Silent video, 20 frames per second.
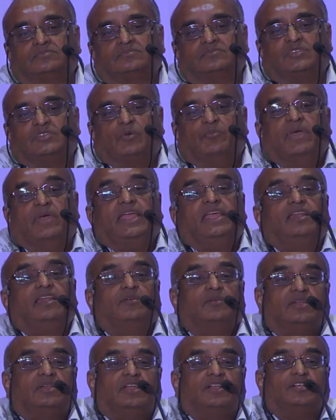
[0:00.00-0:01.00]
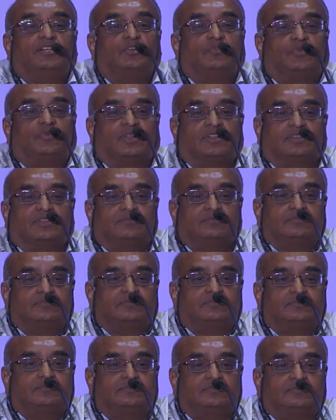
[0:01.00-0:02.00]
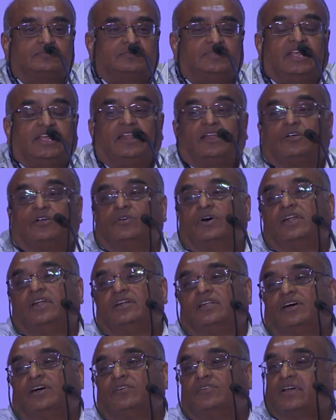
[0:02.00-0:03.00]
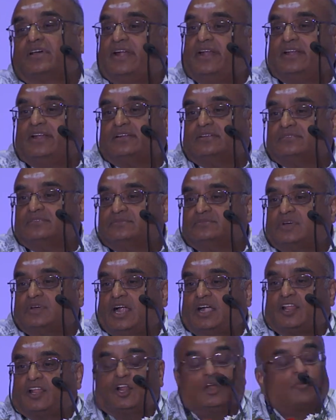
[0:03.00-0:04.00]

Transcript: the main issue for them. They require to have credit at an